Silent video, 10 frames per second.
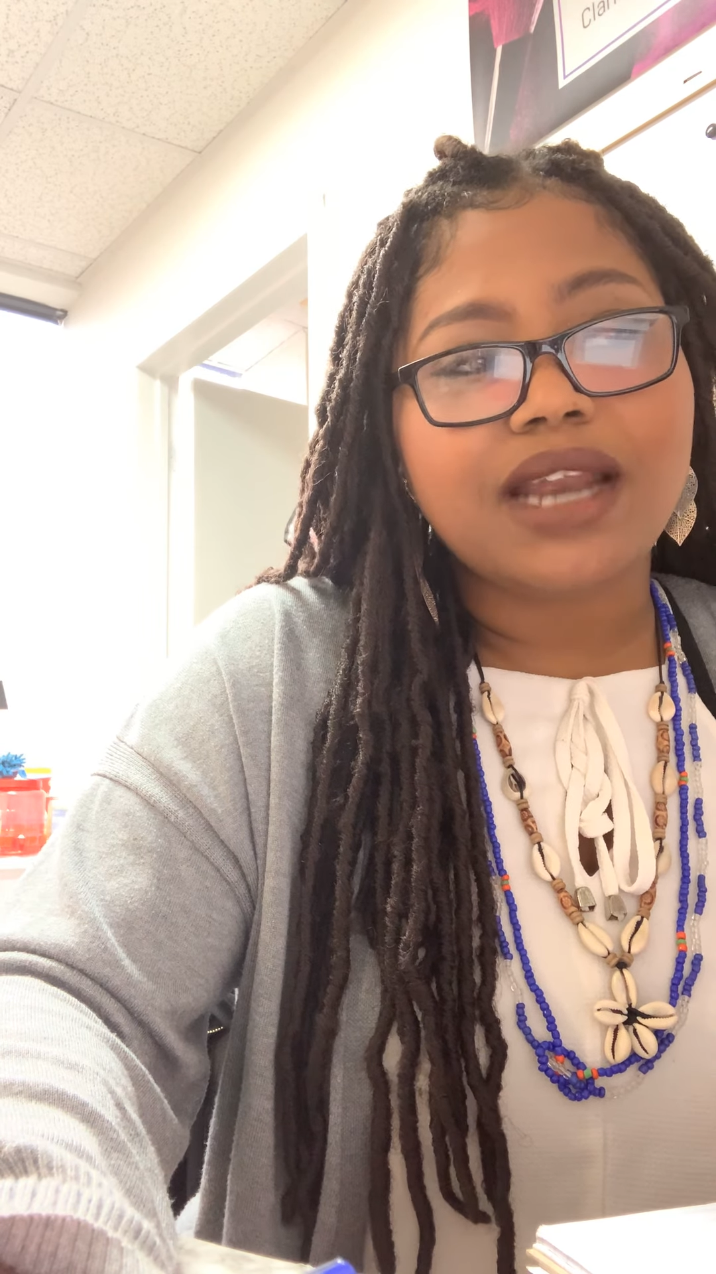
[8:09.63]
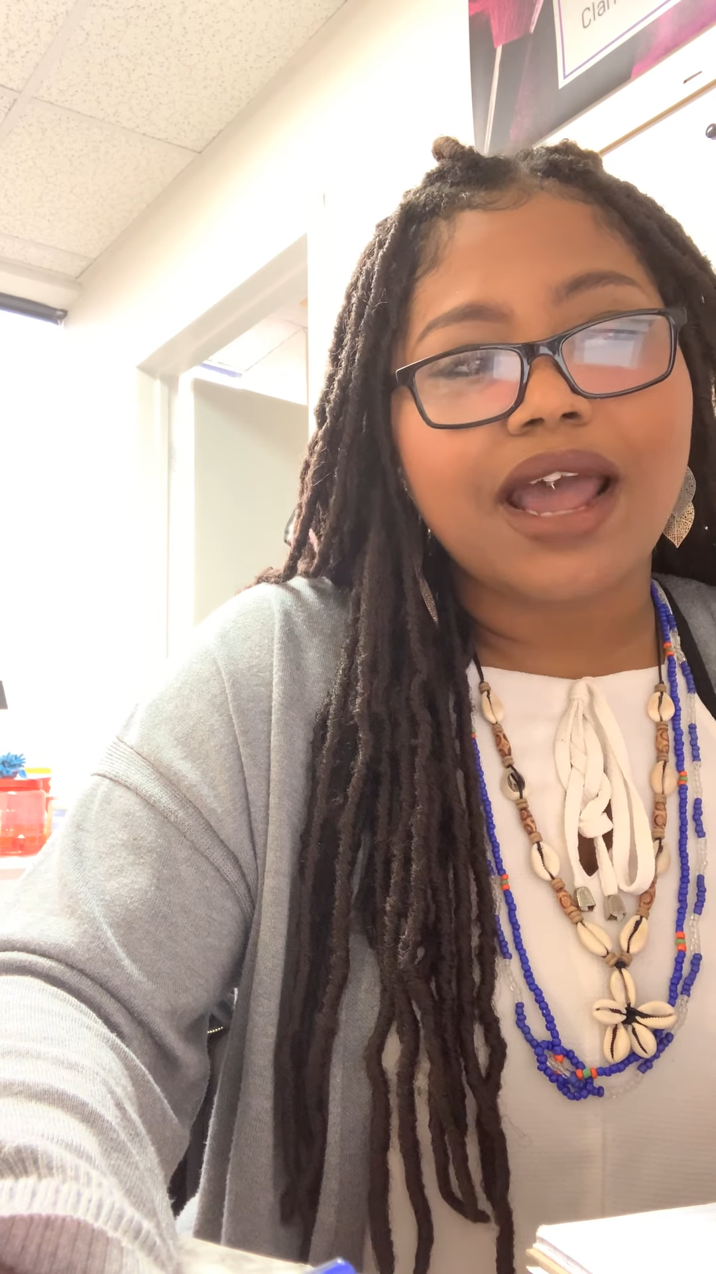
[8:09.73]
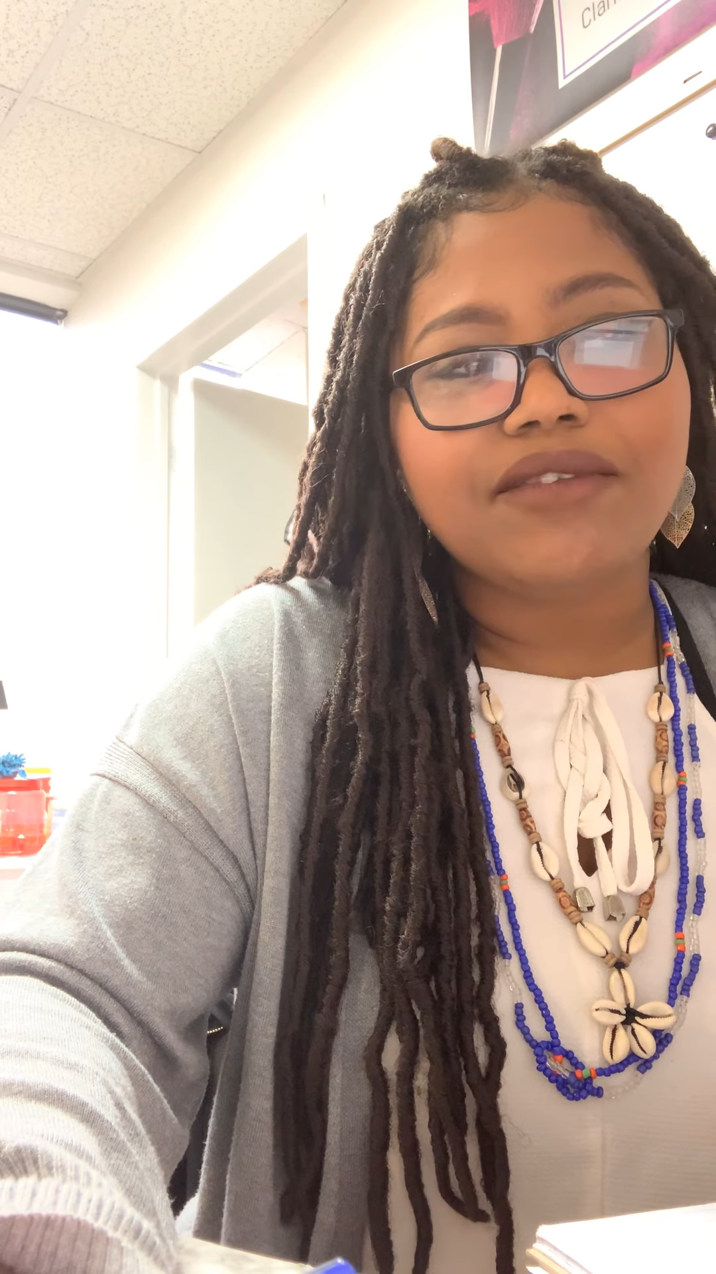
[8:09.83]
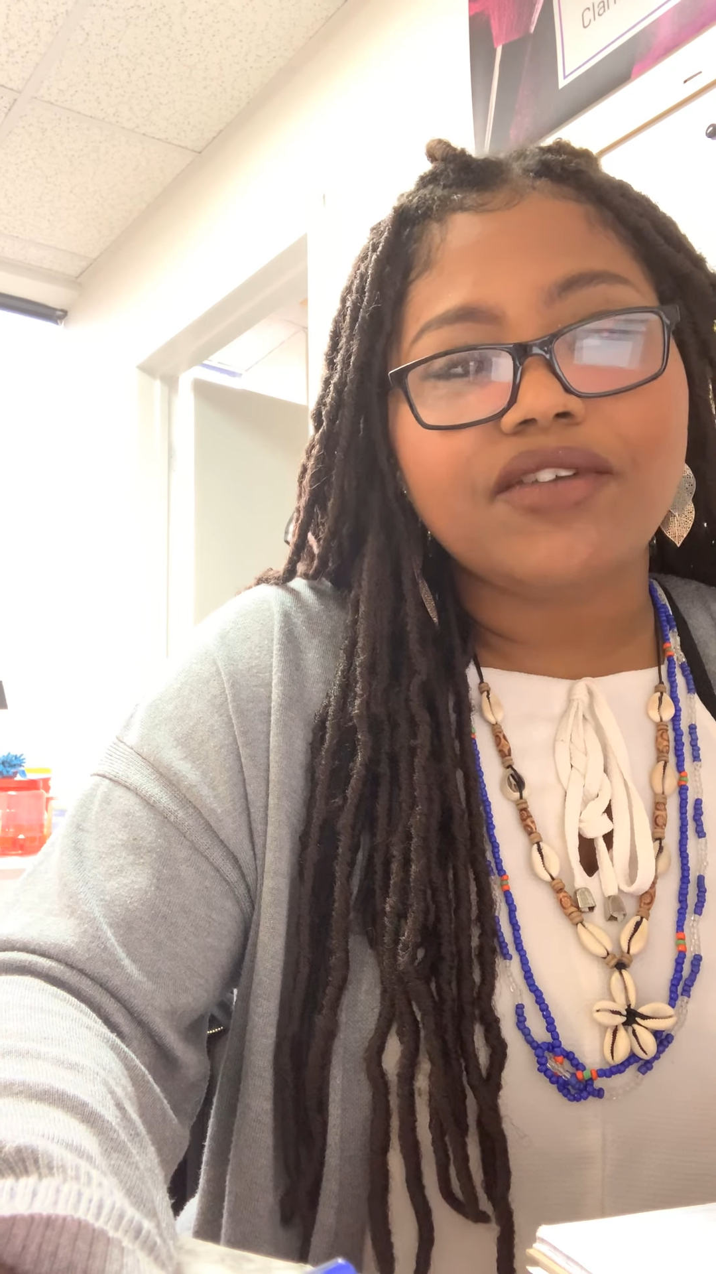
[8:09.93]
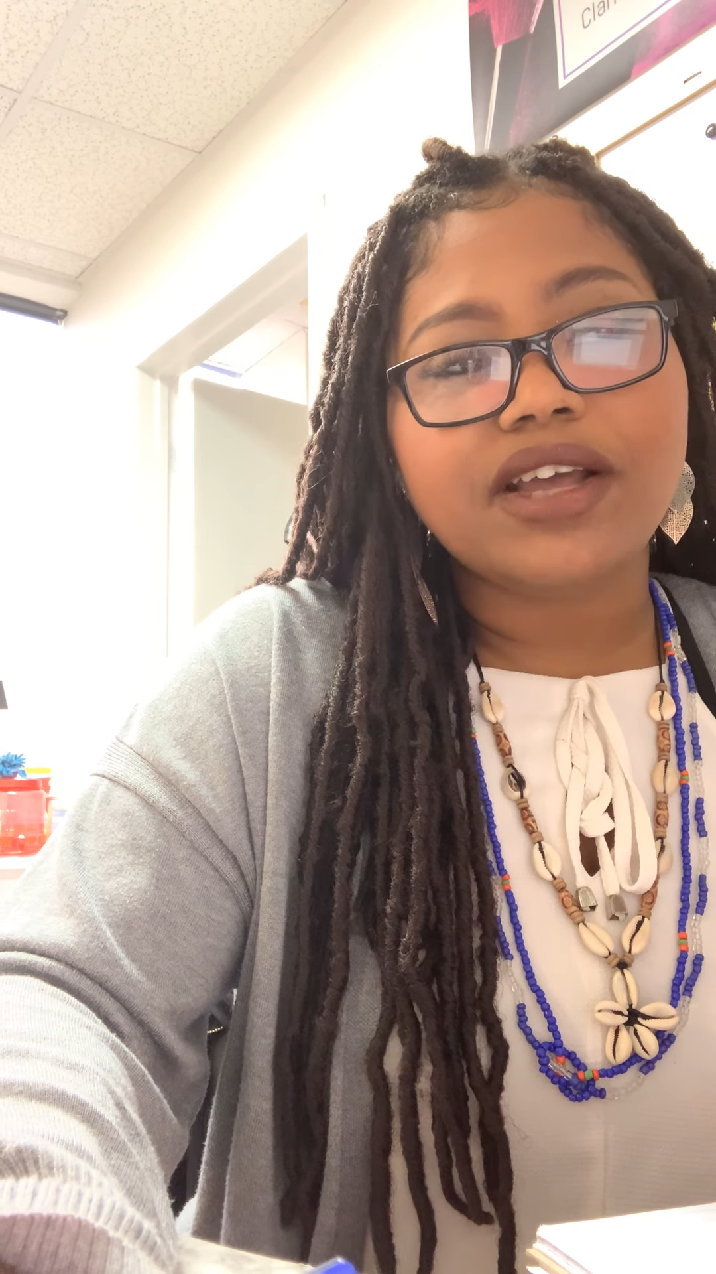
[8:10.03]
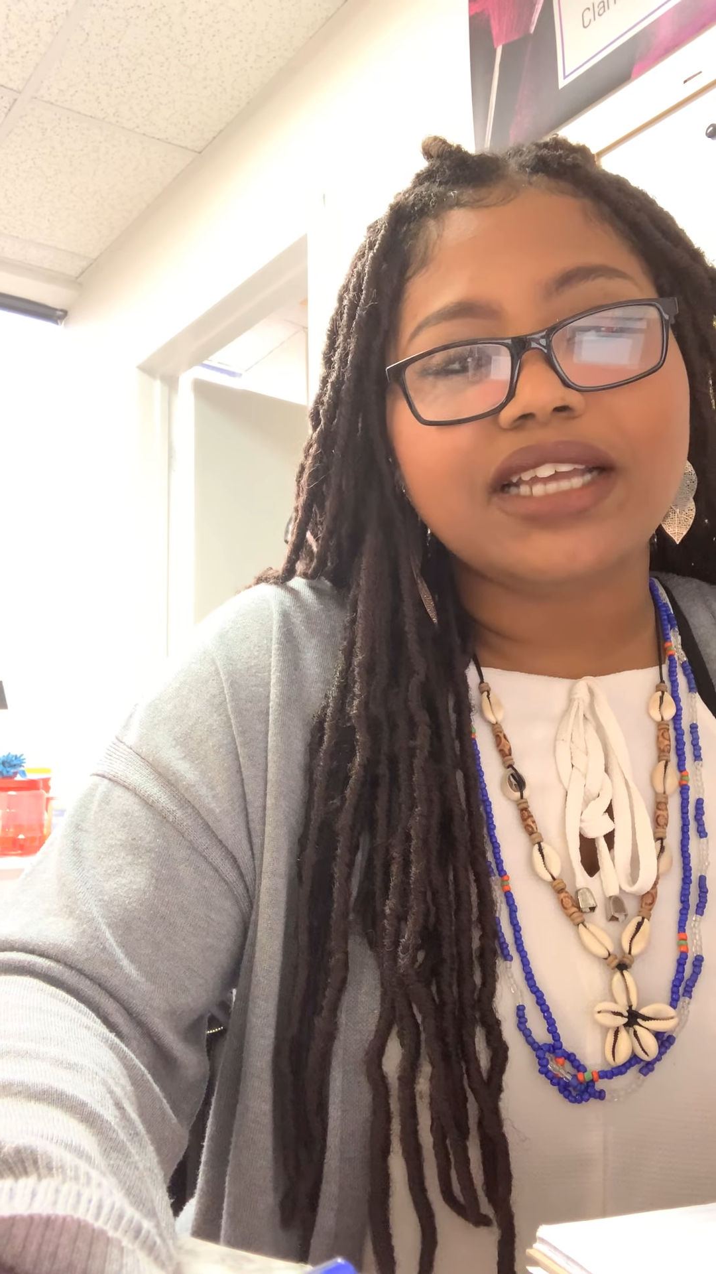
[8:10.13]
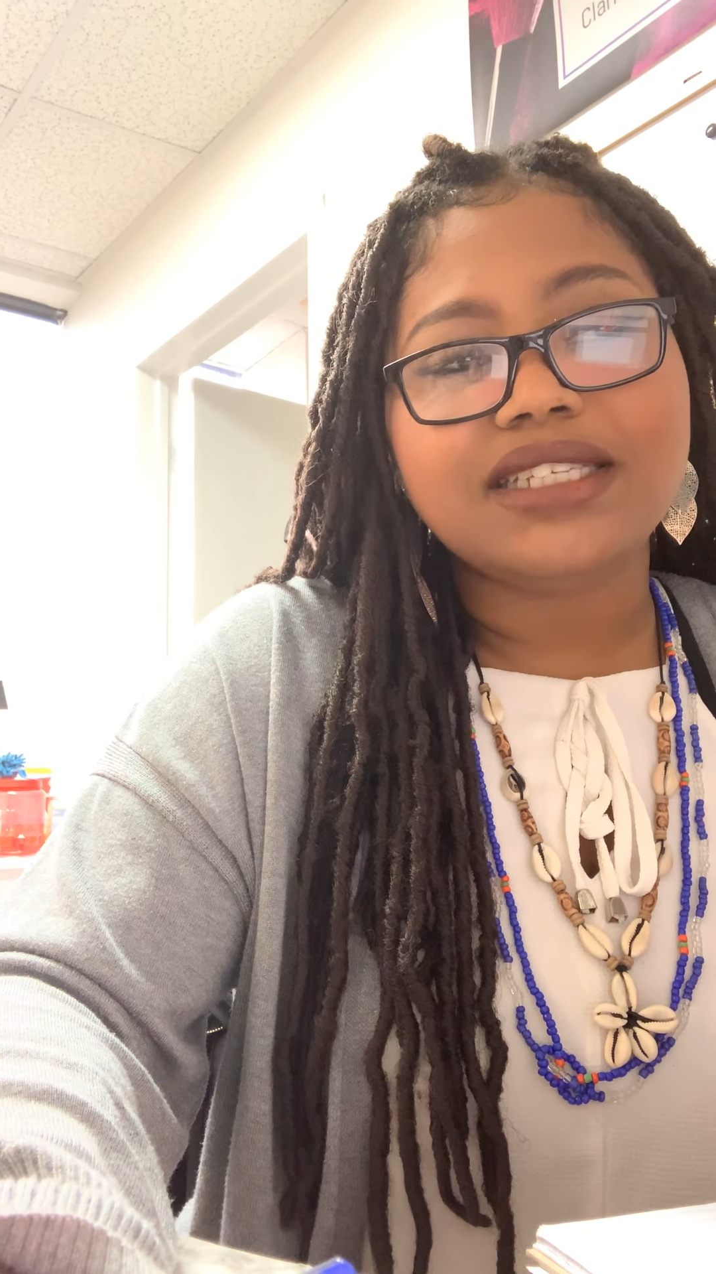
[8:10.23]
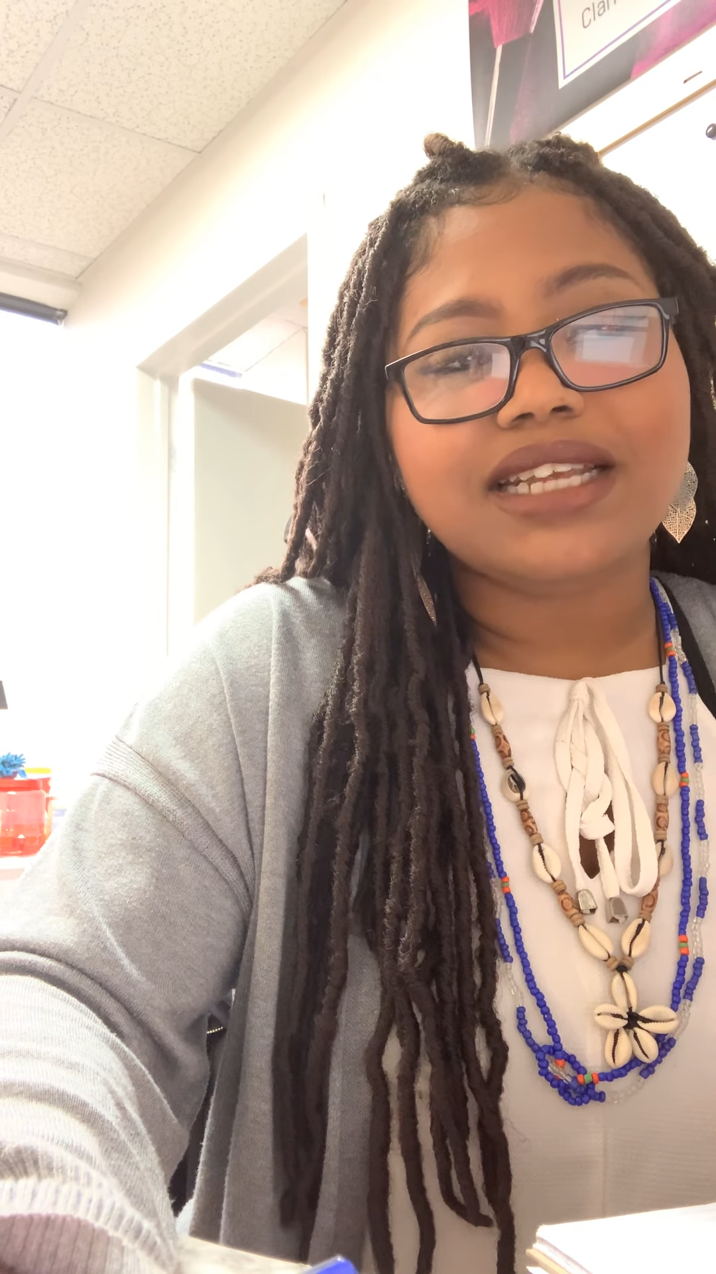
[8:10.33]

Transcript: life is